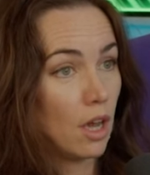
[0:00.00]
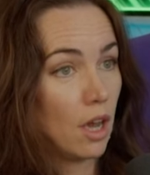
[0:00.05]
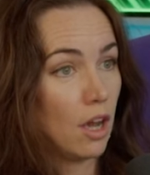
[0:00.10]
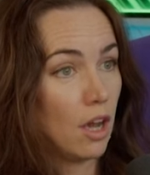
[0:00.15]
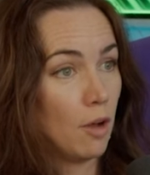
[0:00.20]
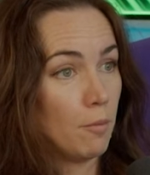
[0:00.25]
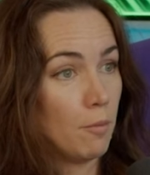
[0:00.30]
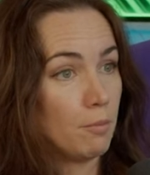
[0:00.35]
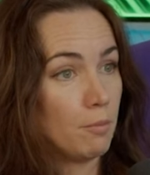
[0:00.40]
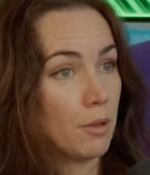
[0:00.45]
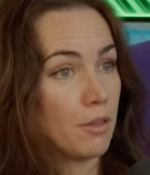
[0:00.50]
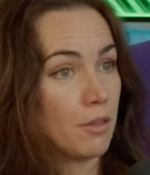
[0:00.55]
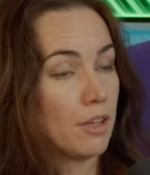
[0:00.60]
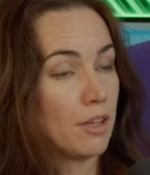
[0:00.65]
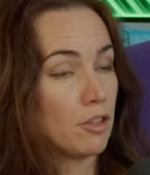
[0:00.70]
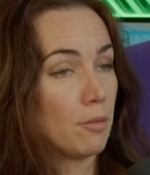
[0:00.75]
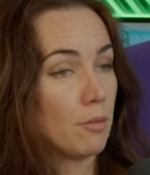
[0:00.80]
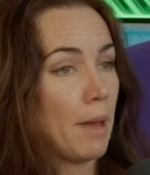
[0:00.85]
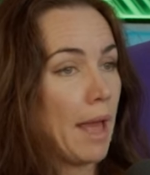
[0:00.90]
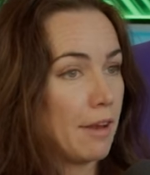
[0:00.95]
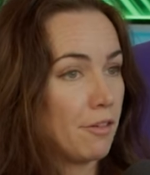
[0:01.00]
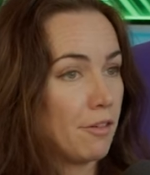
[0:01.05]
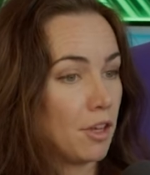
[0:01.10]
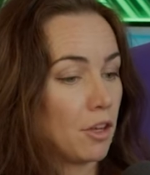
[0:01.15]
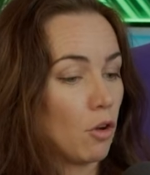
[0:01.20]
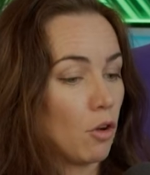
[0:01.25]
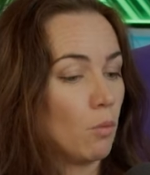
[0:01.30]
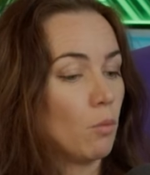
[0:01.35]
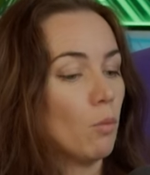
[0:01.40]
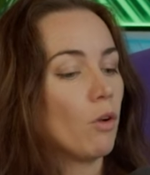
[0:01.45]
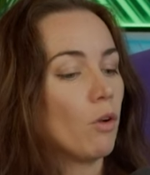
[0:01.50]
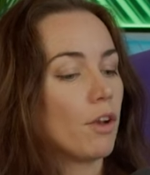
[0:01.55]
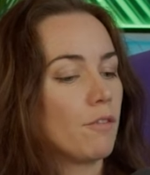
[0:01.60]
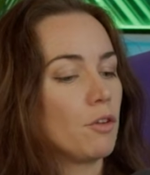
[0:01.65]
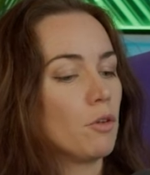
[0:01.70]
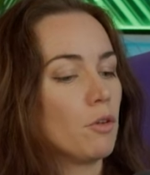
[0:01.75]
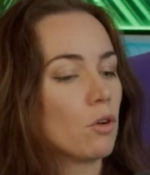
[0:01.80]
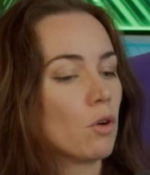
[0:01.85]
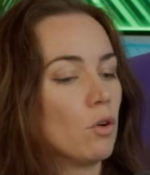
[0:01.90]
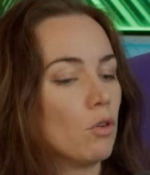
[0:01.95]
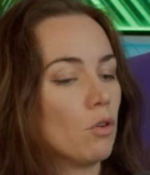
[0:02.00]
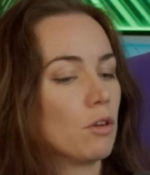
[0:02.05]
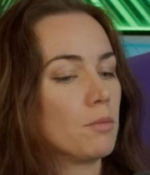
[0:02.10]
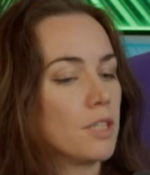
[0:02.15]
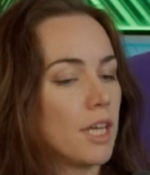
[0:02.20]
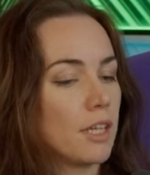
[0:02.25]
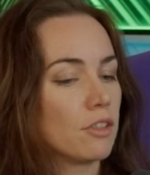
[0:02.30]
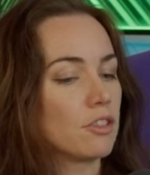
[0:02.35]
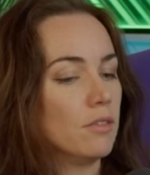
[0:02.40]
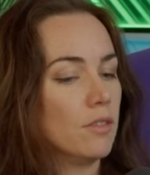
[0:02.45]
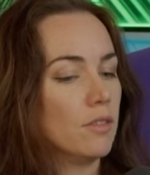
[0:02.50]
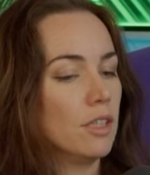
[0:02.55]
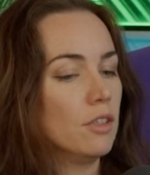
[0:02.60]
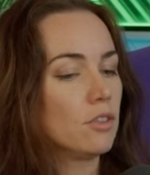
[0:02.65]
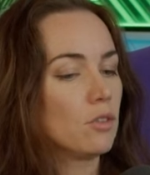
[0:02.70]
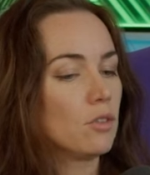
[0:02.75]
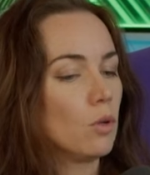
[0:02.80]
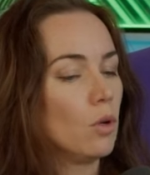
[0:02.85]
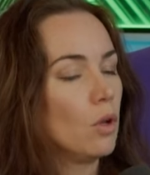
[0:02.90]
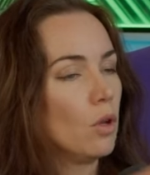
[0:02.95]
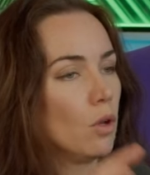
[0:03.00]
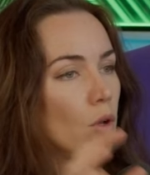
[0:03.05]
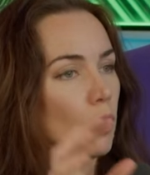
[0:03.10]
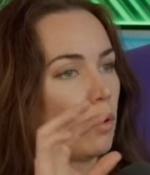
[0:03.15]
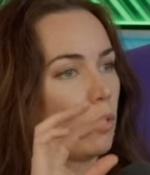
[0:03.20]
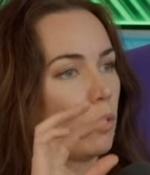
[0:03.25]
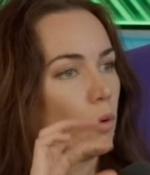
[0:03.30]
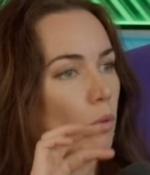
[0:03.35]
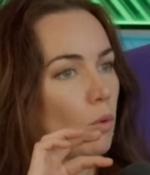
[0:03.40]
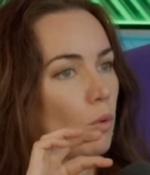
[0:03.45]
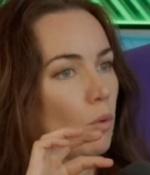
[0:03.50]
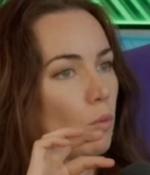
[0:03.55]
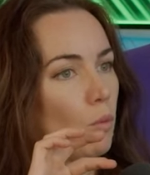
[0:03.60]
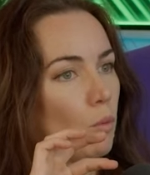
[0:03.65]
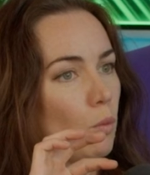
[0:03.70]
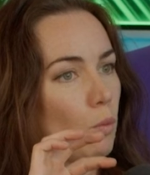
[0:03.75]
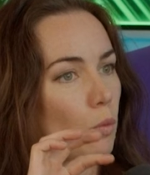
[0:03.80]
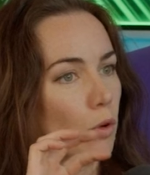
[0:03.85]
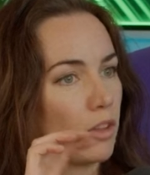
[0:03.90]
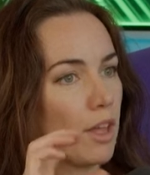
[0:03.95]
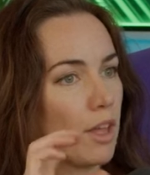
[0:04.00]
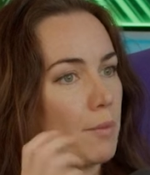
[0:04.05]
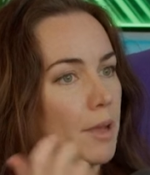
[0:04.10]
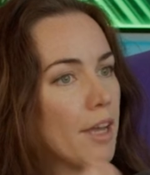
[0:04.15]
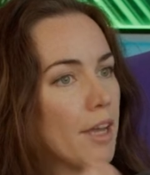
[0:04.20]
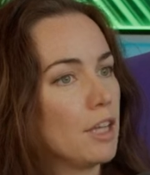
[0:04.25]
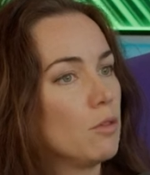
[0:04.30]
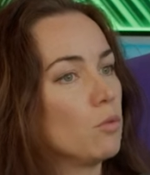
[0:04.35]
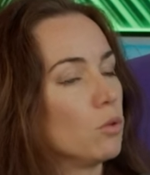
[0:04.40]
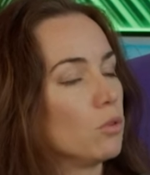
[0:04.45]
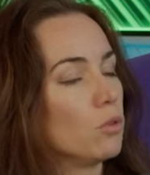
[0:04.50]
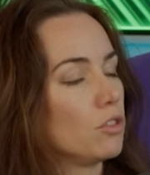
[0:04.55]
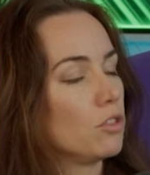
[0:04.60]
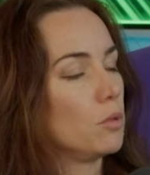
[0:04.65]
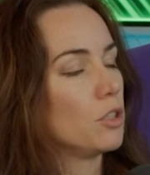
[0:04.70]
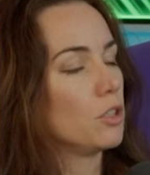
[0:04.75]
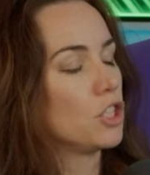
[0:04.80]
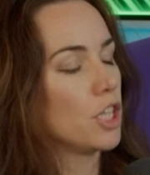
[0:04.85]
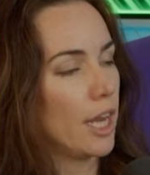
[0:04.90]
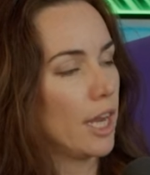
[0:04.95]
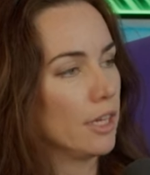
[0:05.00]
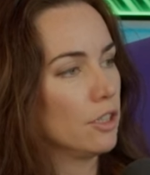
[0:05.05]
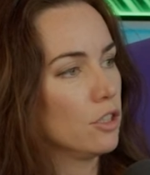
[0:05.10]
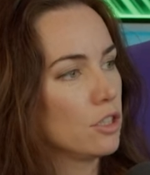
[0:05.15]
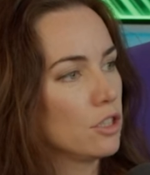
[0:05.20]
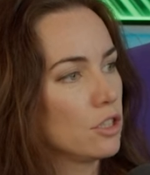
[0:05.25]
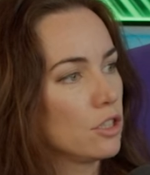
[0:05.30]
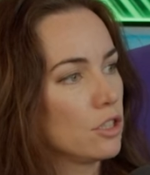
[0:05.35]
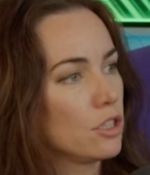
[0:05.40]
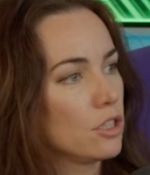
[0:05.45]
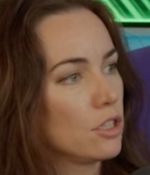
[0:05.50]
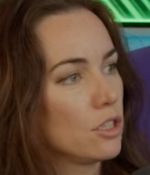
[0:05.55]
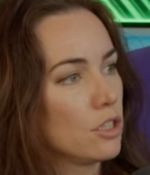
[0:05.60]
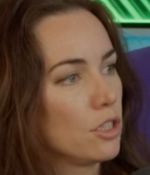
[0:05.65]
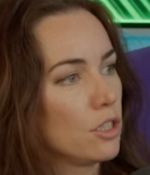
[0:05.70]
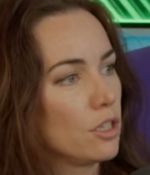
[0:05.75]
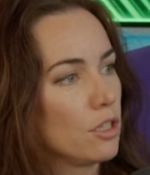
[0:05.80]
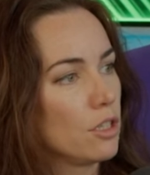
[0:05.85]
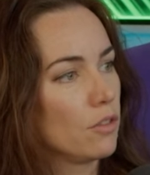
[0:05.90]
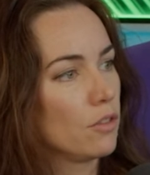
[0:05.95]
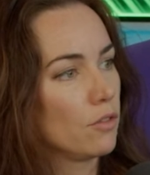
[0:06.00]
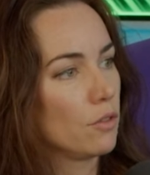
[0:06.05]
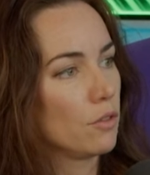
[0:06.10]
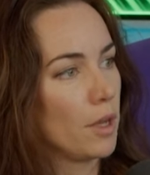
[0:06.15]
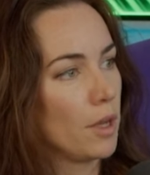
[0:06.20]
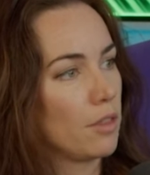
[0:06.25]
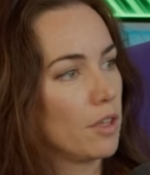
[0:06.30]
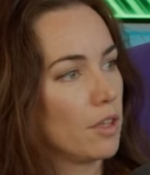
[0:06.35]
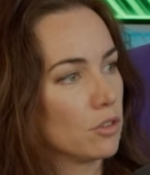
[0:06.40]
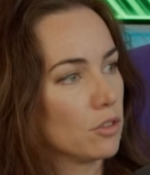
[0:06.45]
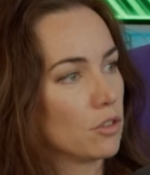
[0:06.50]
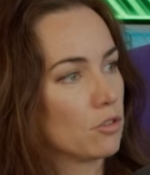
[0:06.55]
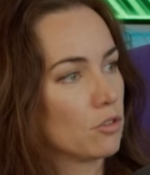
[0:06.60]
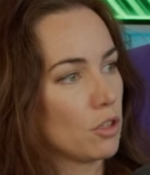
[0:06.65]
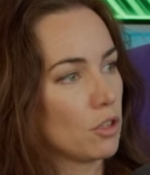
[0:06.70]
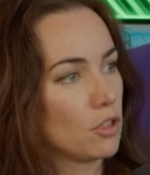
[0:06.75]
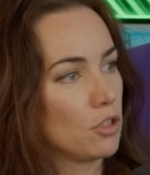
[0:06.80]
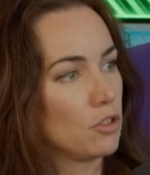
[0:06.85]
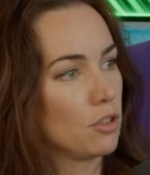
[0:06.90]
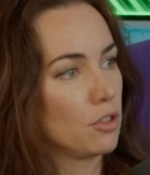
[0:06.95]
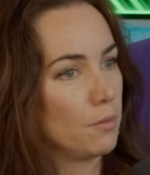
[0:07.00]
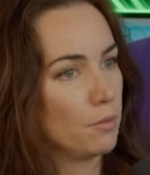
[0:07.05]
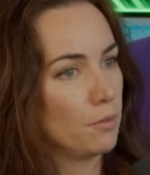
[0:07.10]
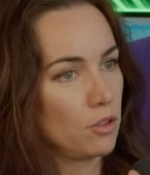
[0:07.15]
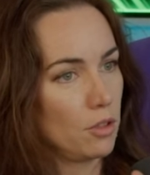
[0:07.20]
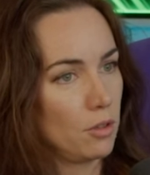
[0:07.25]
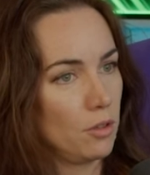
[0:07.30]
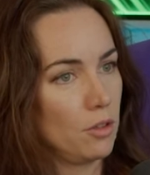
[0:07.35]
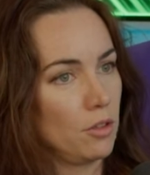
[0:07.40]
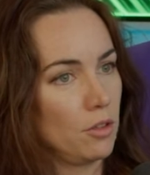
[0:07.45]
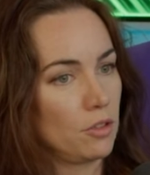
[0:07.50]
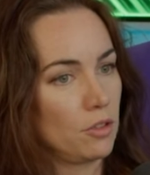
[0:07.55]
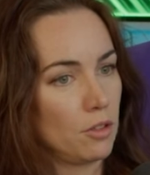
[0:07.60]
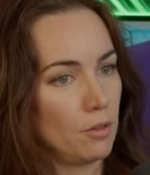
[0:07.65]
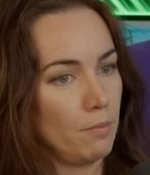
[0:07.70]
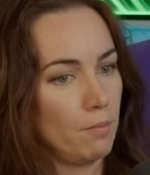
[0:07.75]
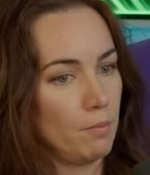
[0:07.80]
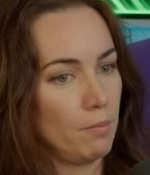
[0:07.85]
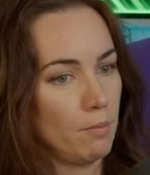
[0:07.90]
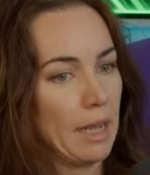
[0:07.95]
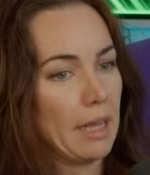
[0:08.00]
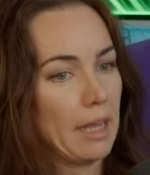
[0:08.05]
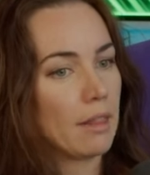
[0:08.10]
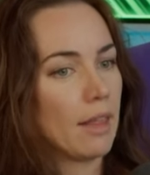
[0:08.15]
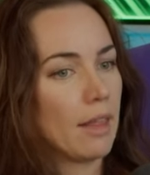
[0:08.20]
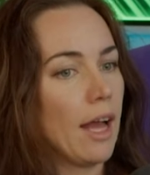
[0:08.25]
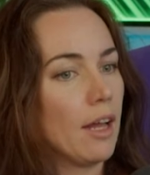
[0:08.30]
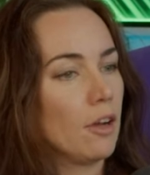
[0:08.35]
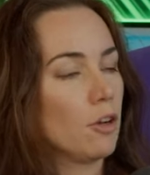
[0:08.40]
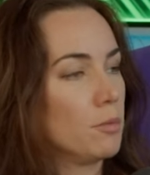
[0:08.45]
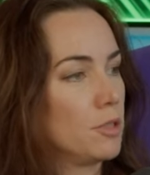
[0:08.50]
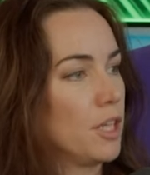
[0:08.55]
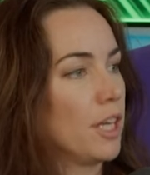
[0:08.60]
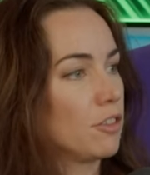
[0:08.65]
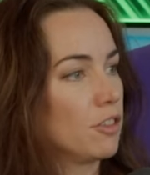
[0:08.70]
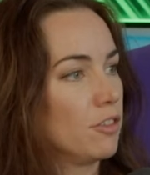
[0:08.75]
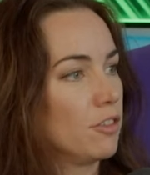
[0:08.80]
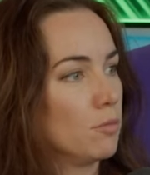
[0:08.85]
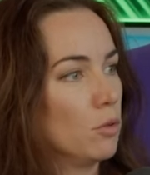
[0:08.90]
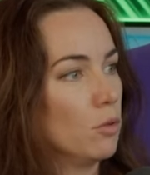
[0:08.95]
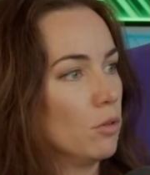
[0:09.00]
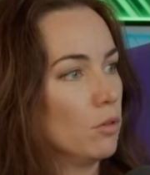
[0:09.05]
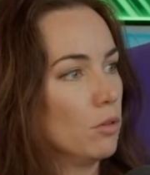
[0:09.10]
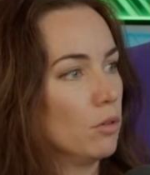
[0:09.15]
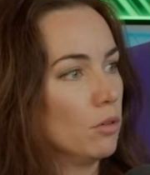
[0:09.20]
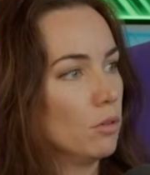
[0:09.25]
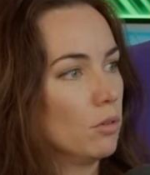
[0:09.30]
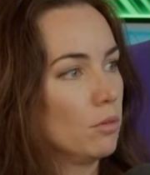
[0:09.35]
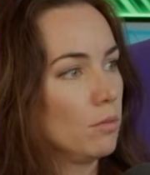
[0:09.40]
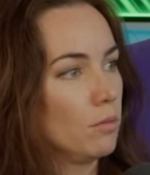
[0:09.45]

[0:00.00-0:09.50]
But then depending on whatever your core objective is, would there be any rules you would change the way things are structured to make that objective more